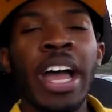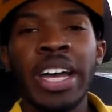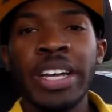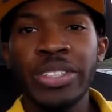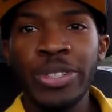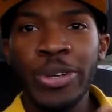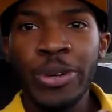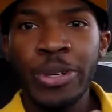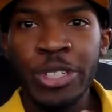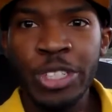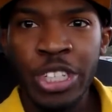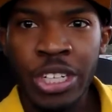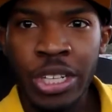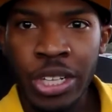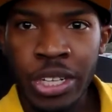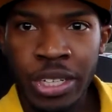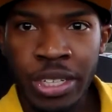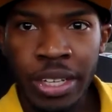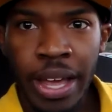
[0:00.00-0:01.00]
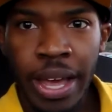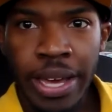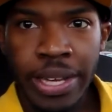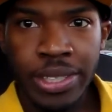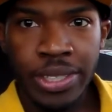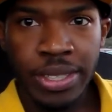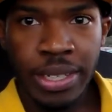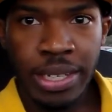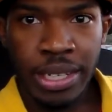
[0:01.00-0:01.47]
had told her she looked
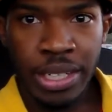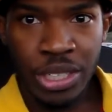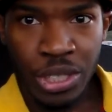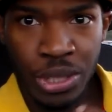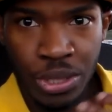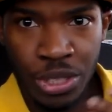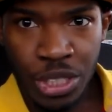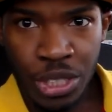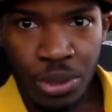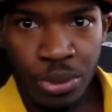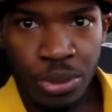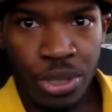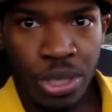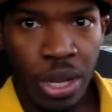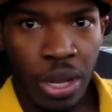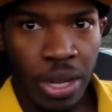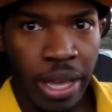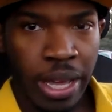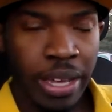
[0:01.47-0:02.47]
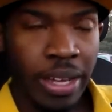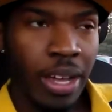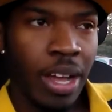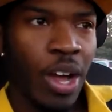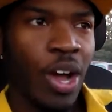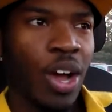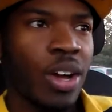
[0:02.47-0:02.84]
nice. She was all like,